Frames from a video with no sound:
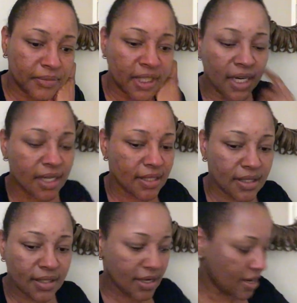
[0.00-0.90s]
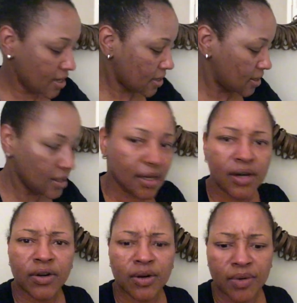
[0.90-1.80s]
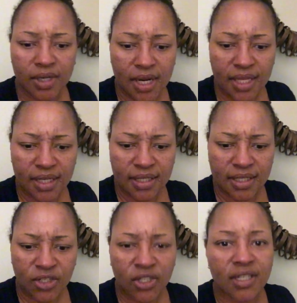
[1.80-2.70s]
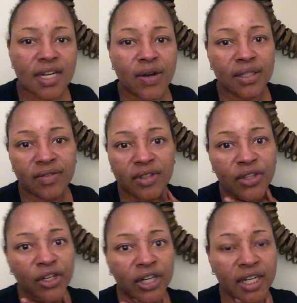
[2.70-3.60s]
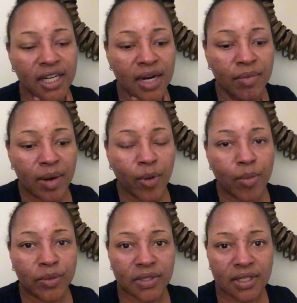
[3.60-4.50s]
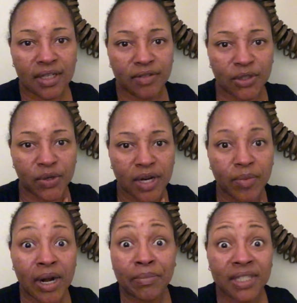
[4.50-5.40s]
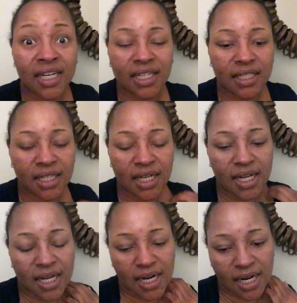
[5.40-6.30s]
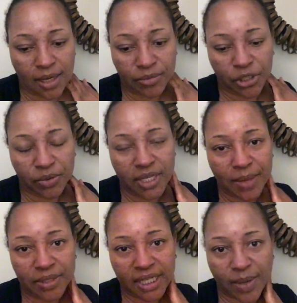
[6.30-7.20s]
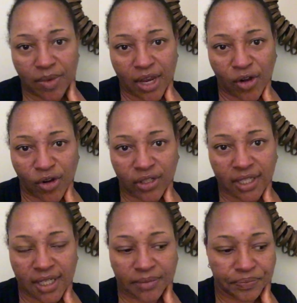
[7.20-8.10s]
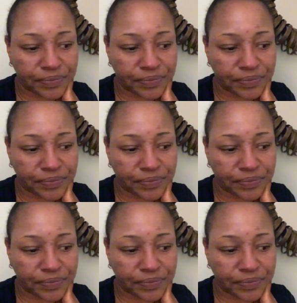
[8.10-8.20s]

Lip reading: Yeah, cause it's like, I don't know what, I think it's just now 11:30 and my appointment was 11:20, but I'm done. She was able to get me in early.